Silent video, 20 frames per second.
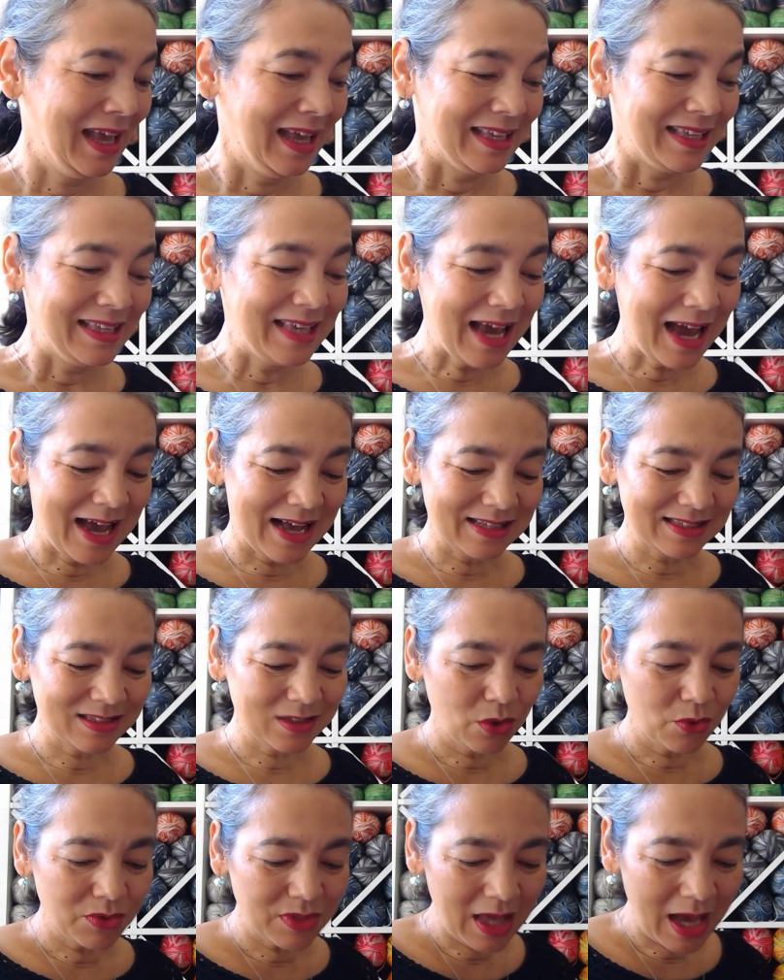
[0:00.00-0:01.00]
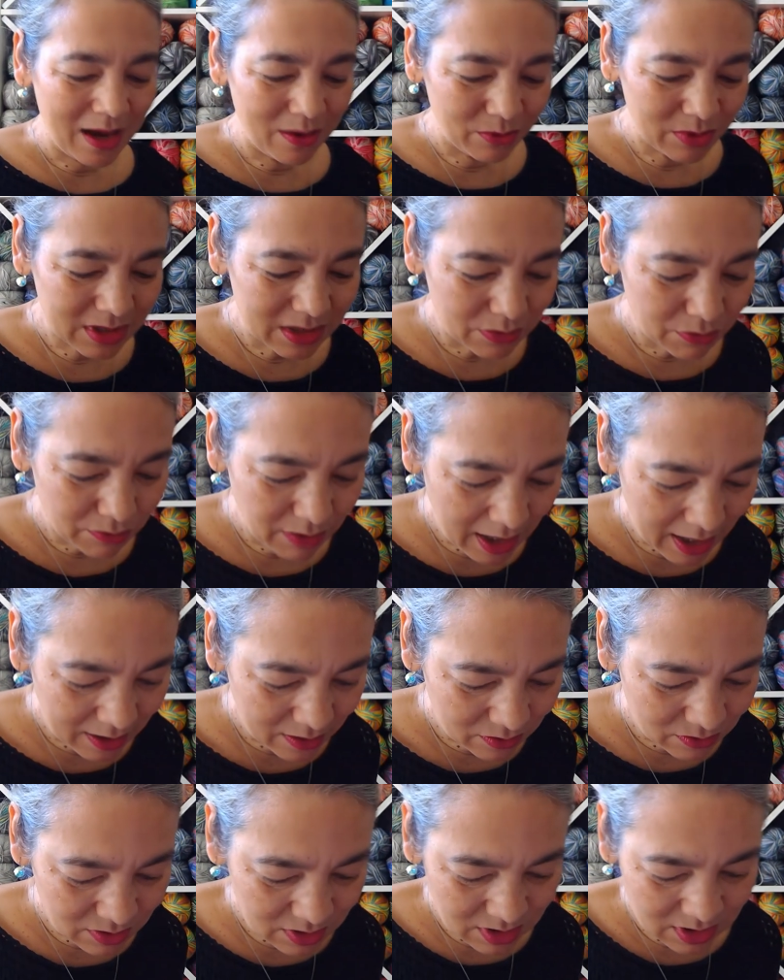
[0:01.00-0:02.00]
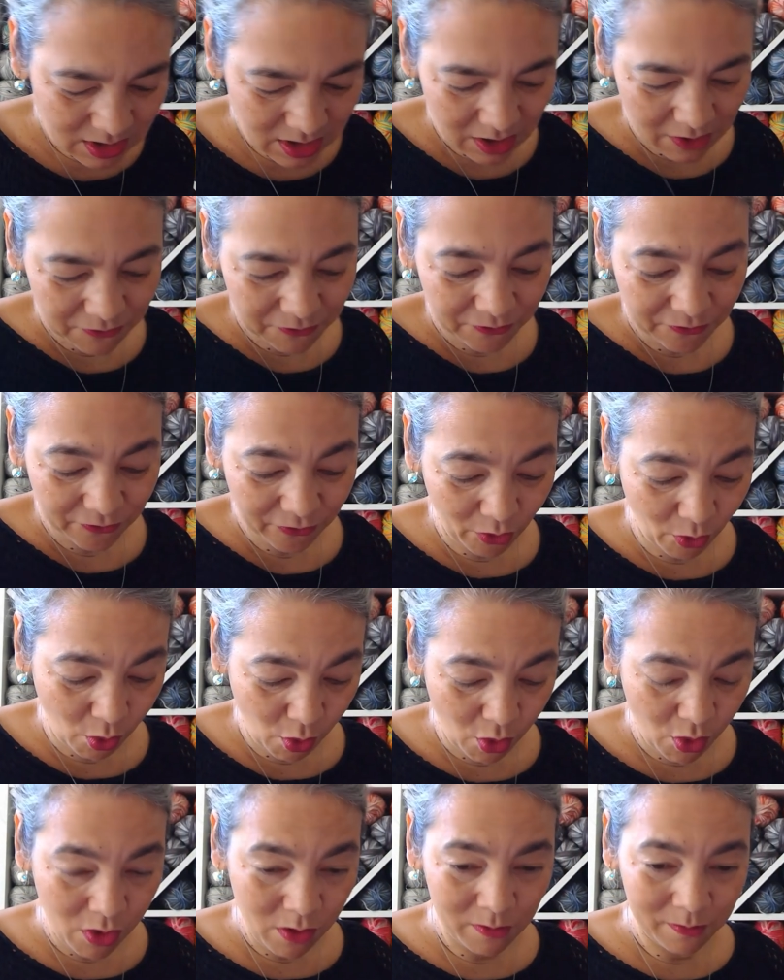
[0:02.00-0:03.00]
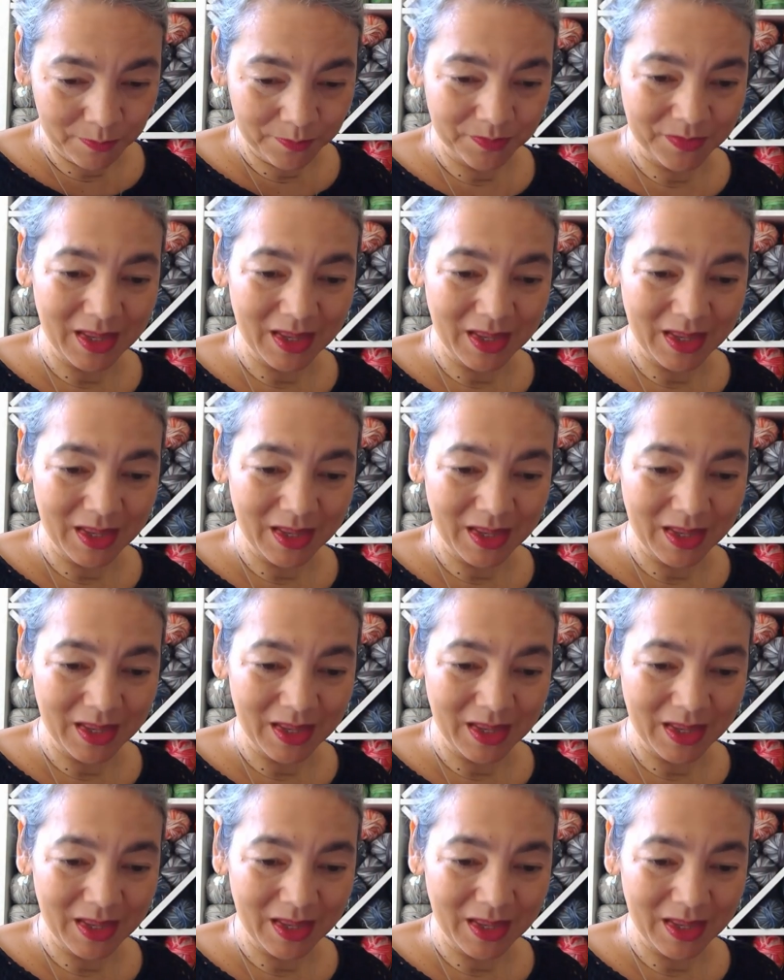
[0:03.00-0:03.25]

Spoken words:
Yeah, so that was round four,